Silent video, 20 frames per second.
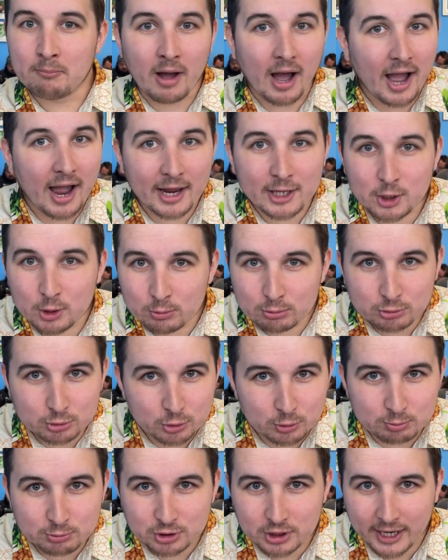My
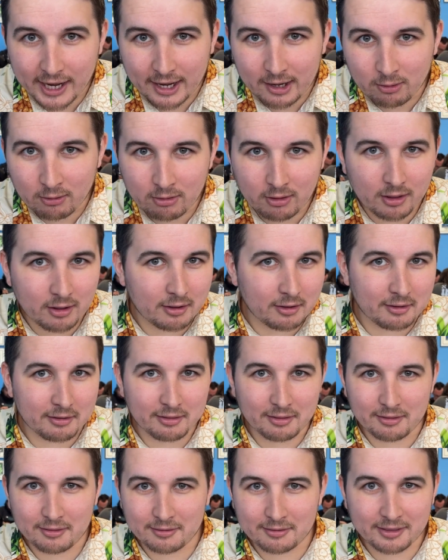YouTube channel,
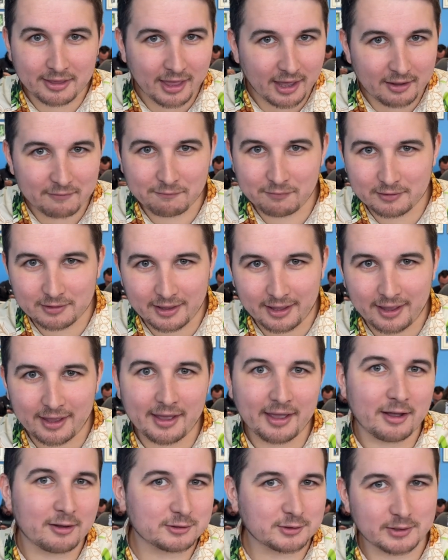
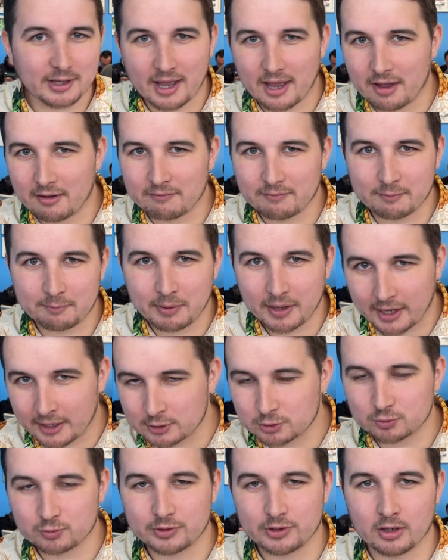Kekfila. I also have
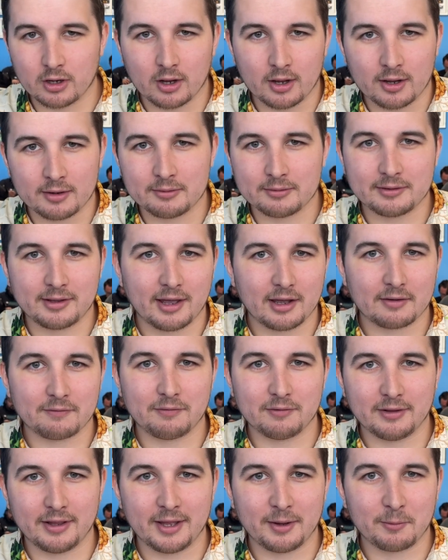Patreon,
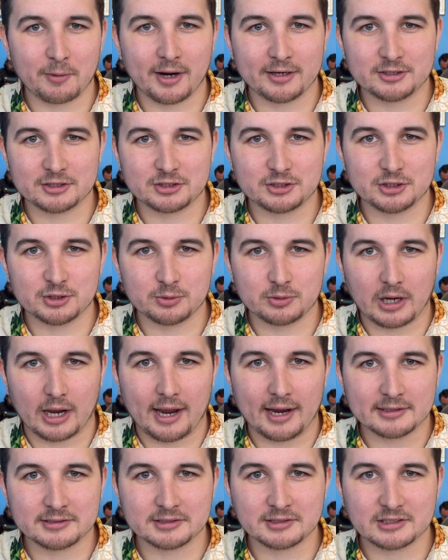Kekfila, where I just do
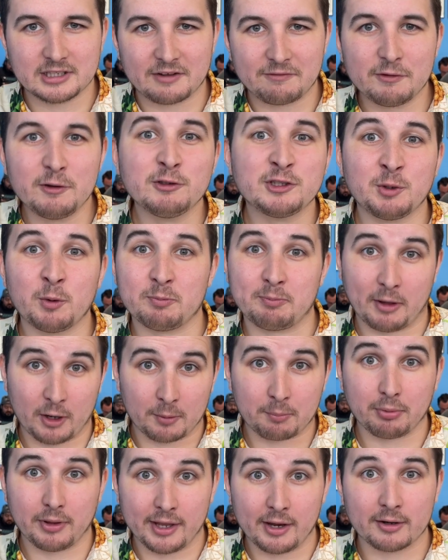guides and stuff, usually with
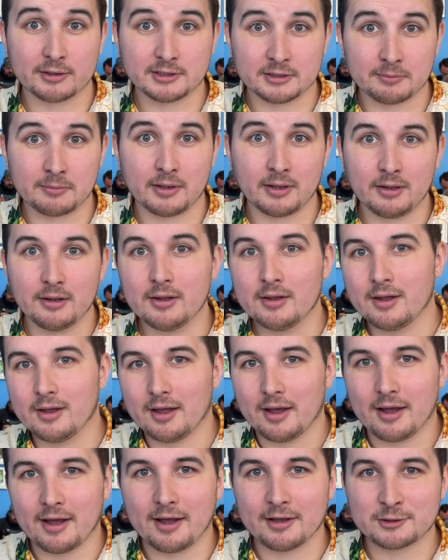better players than me.
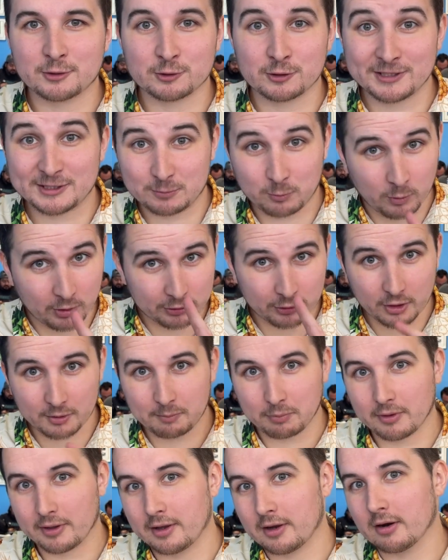So there's at least one
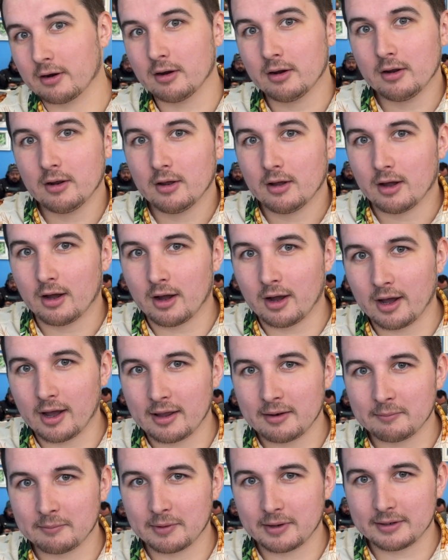good player
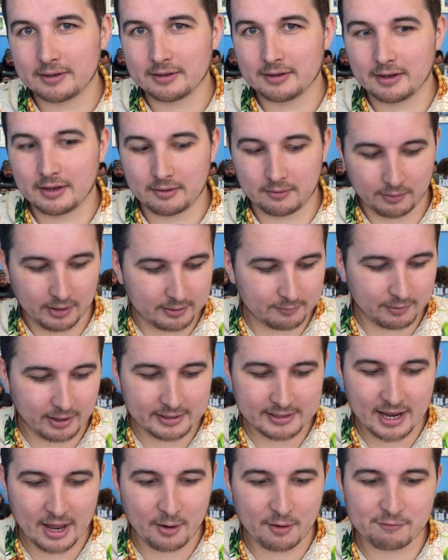on, but
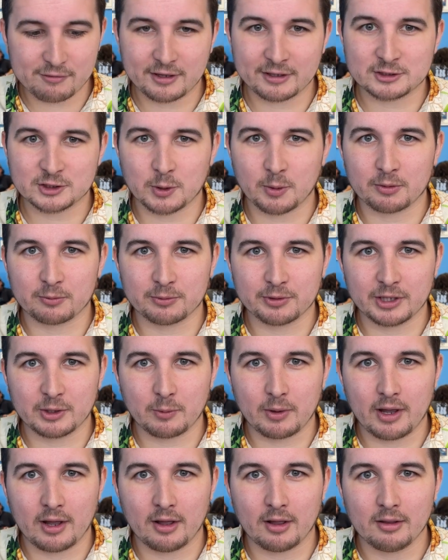right now everything's going really
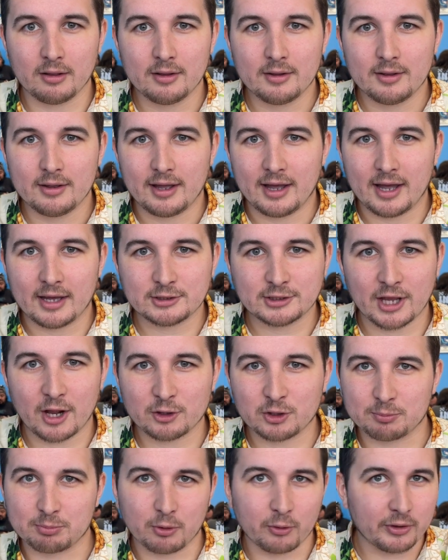well. Shout
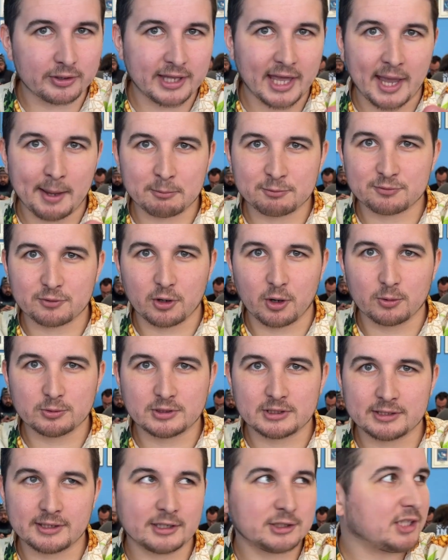out to Broly Games for
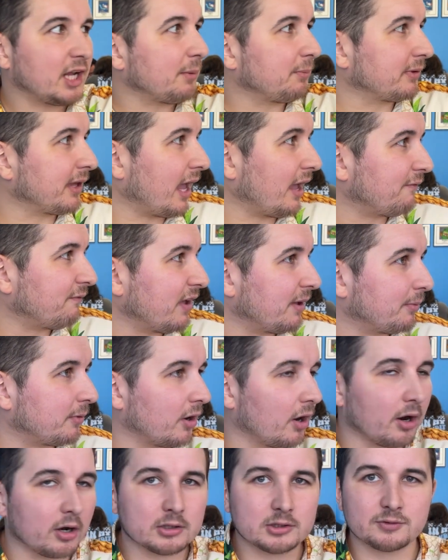hosting this. Shout out to Kayfabe
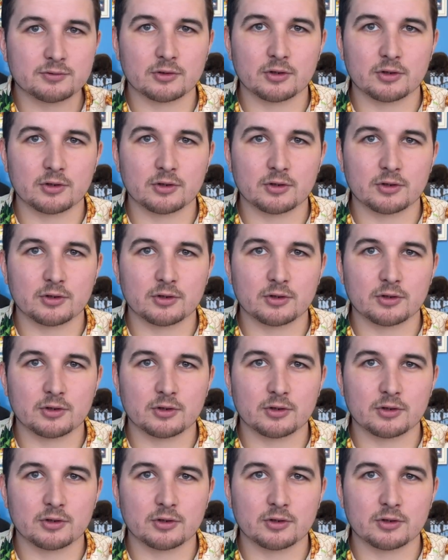Cards for